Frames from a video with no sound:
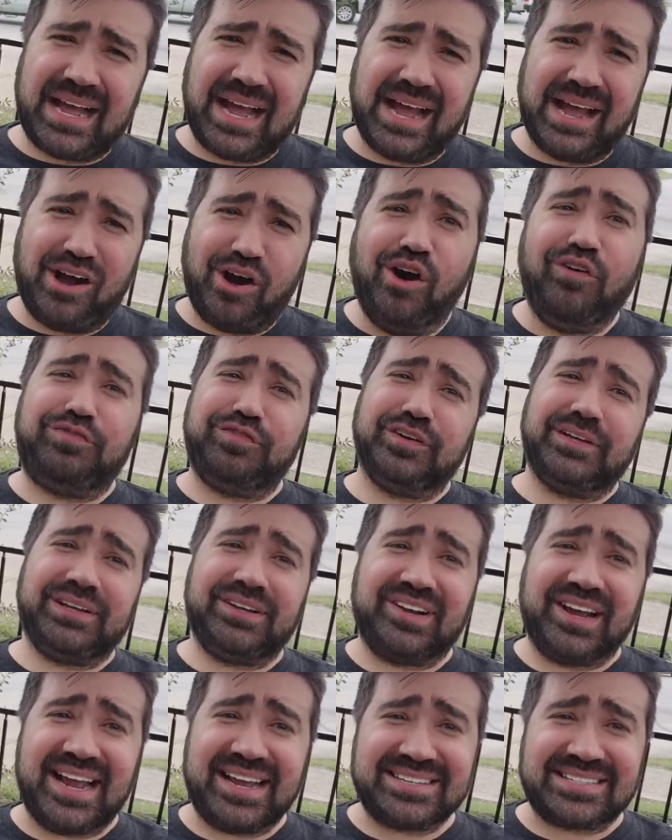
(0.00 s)
Uh, hopefully
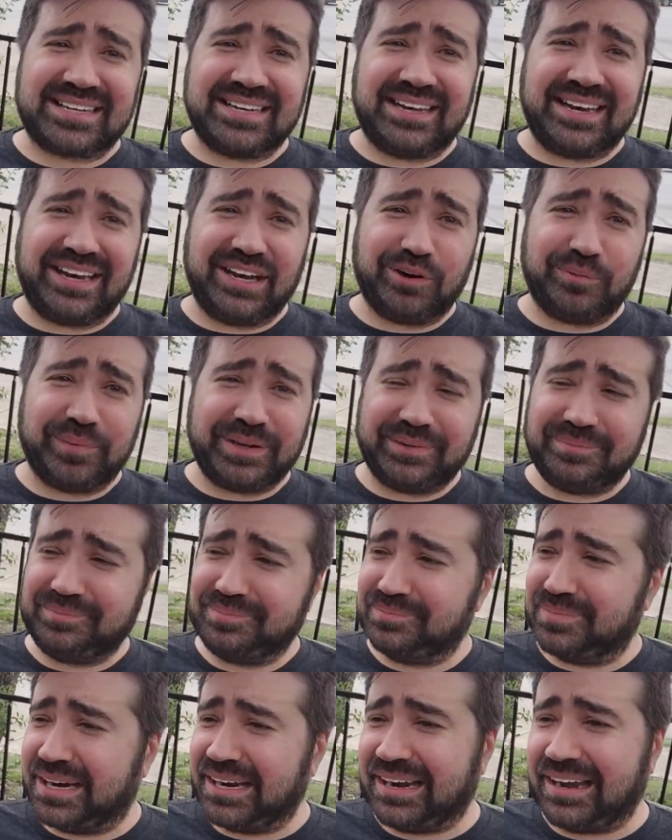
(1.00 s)
you guys can hear me.
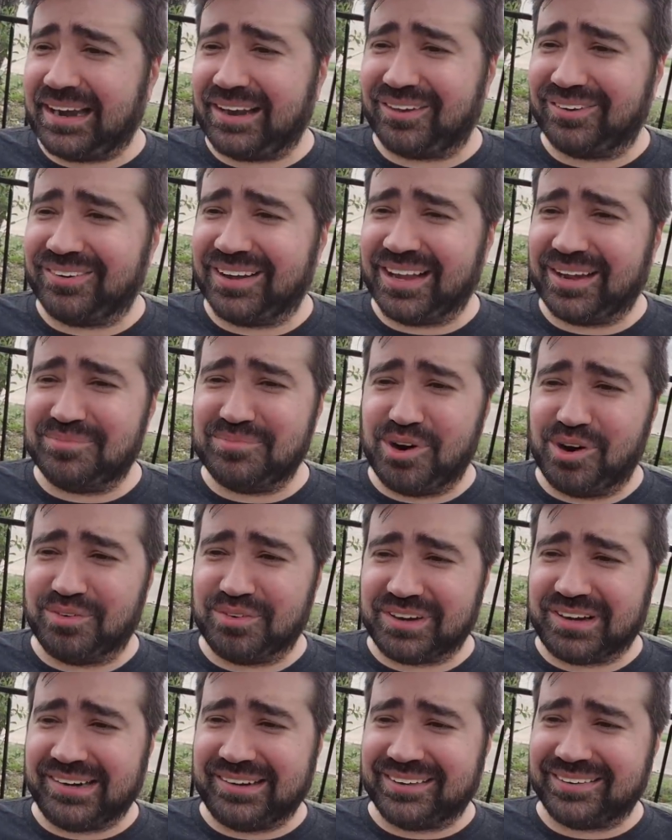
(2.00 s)
But anyway, I'm
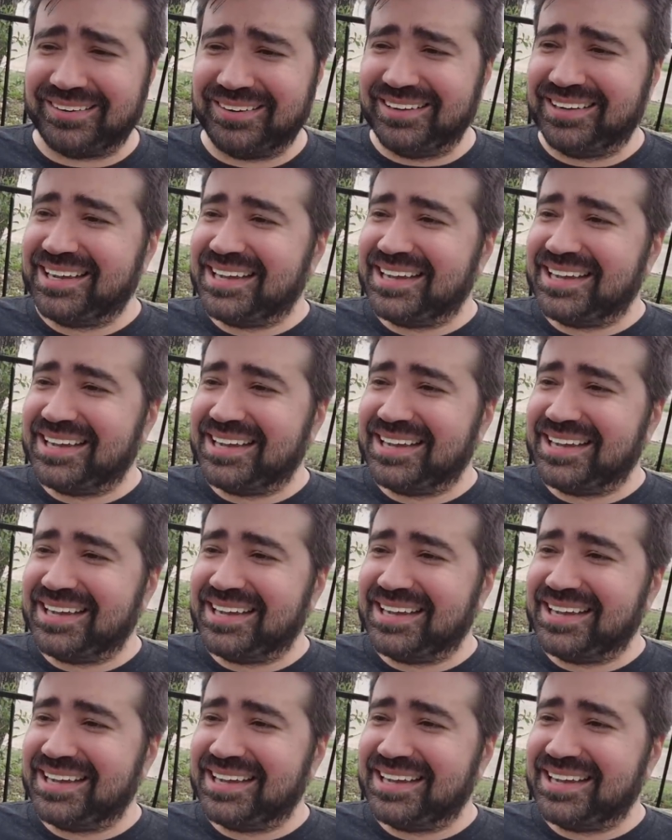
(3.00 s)
over here.